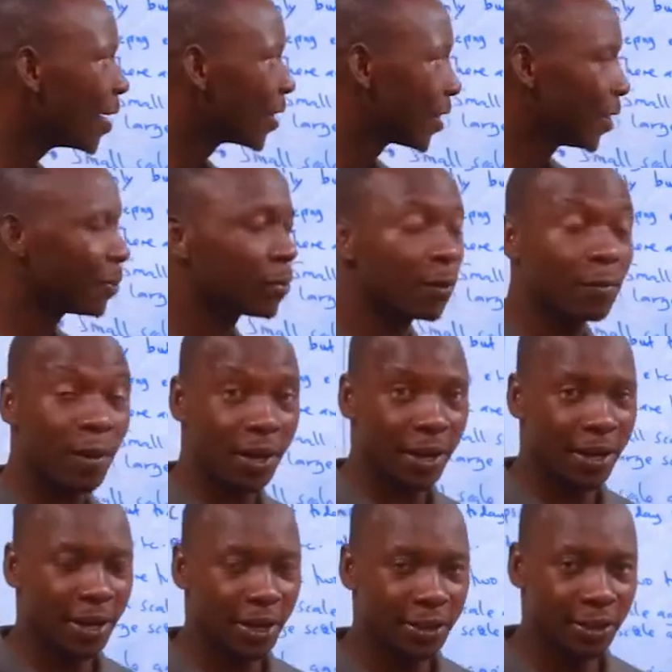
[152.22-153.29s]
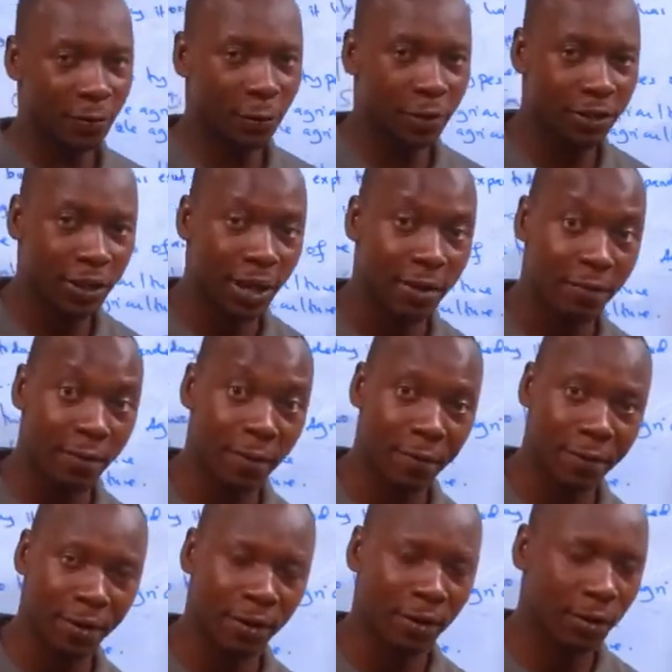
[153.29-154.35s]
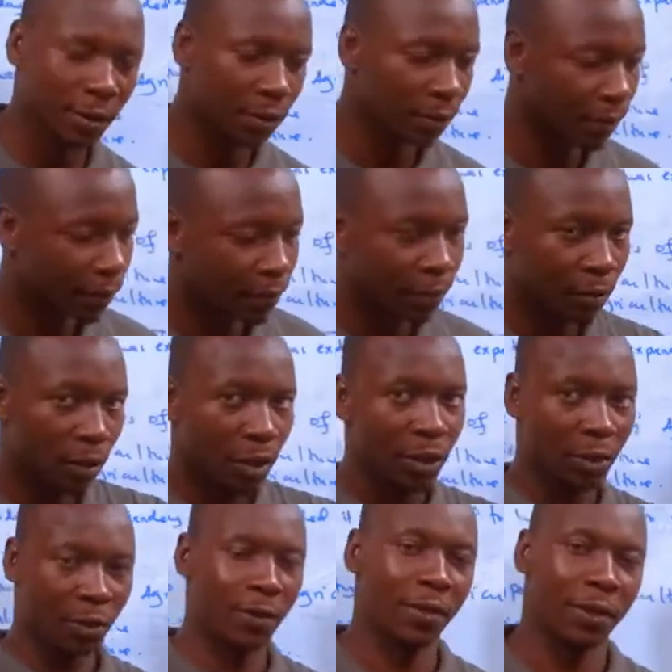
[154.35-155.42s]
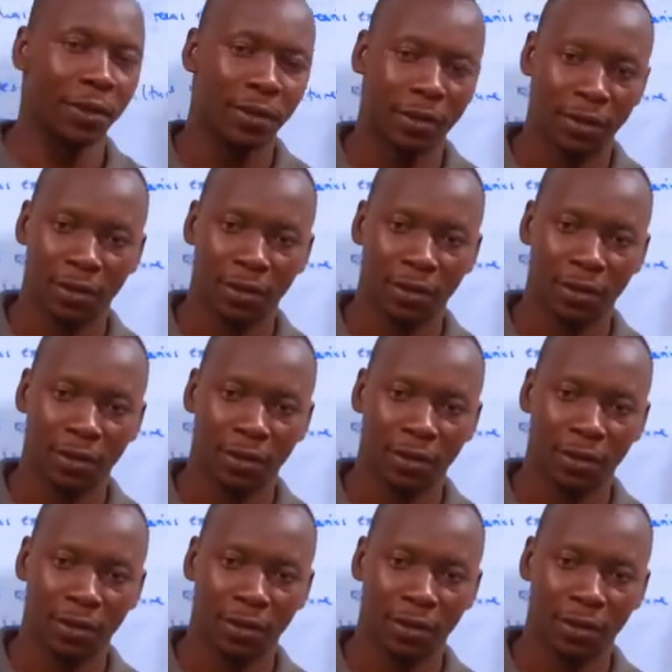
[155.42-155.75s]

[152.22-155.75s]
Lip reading: Types of agriculture which are involving on the